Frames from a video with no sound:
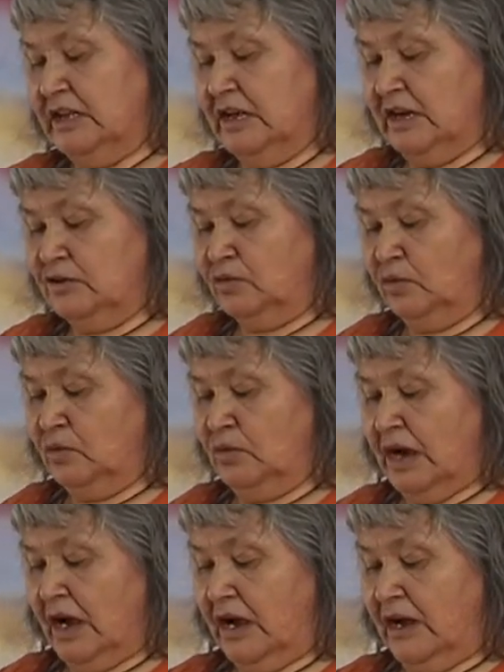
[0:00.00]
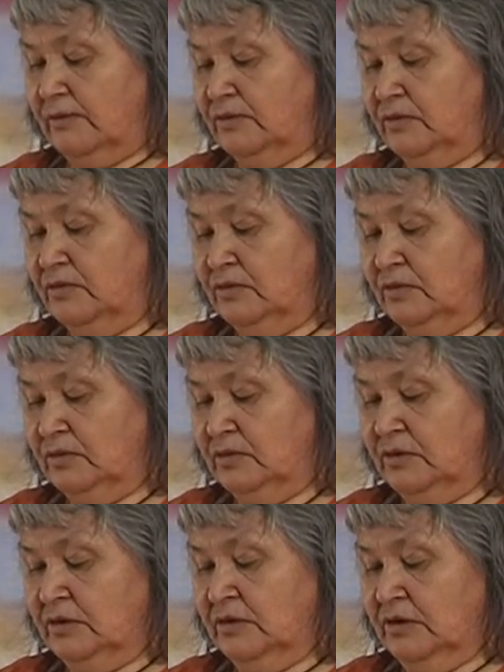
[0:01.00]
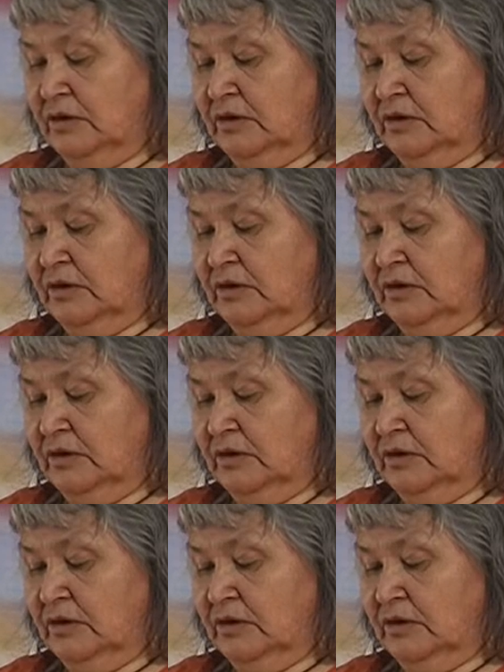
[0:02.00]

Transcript: members more positively?